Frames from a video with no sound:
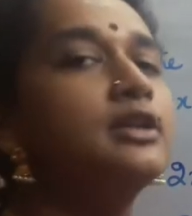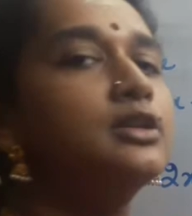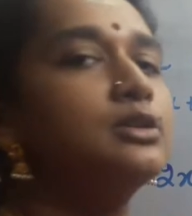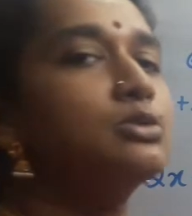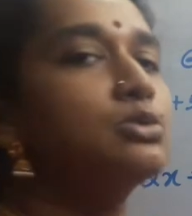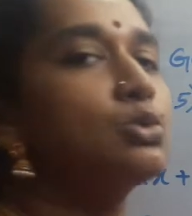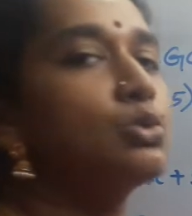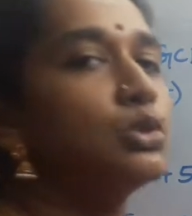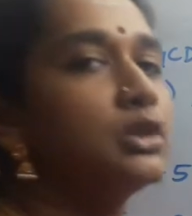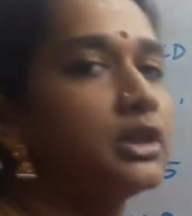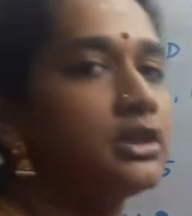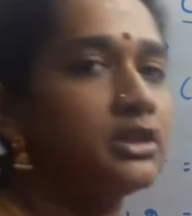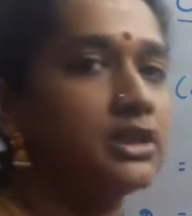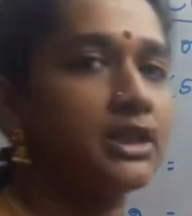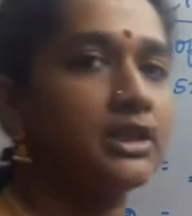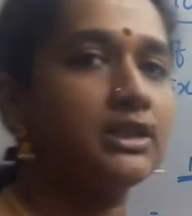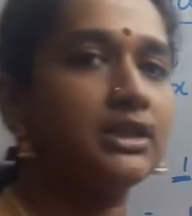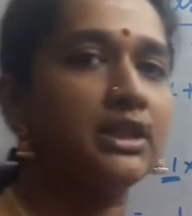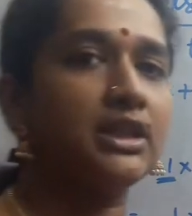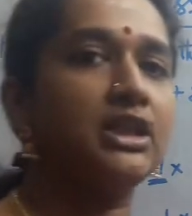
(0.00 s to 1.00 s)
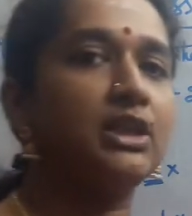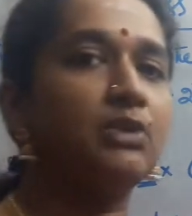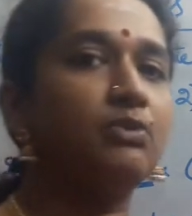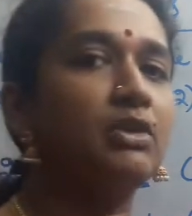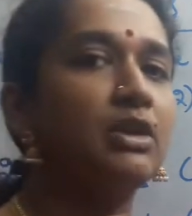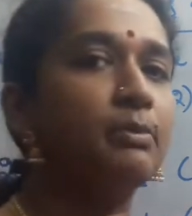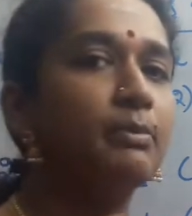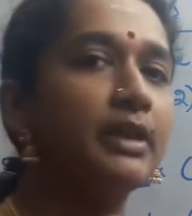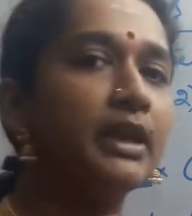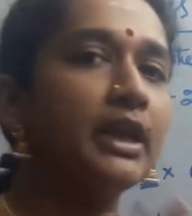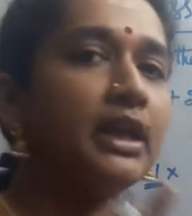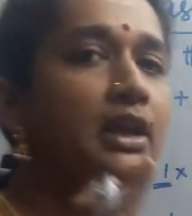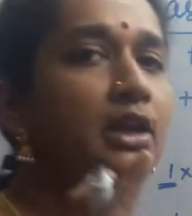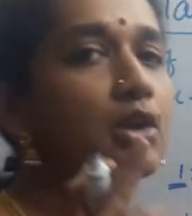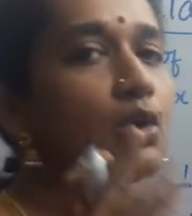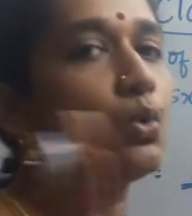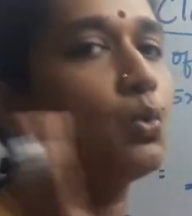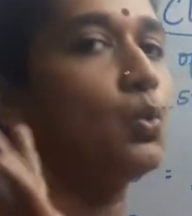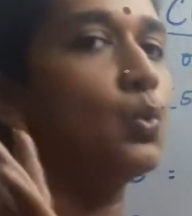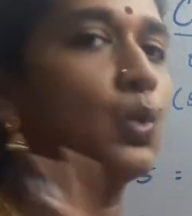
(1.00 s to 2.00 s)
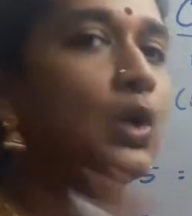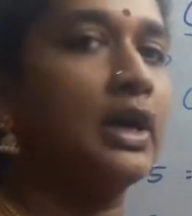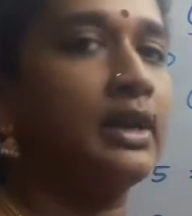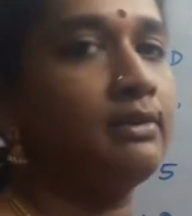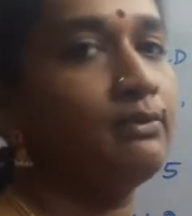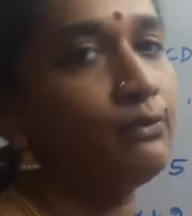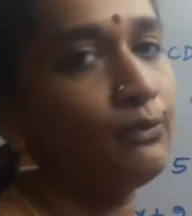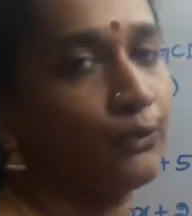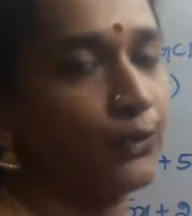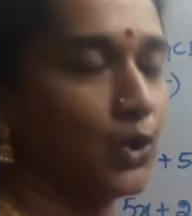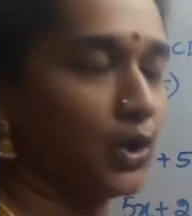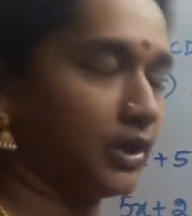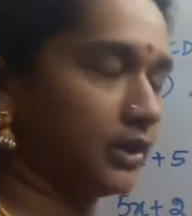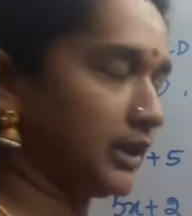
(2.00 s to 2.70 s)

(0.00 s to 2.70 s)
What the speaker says: So, the GCD will be 1 for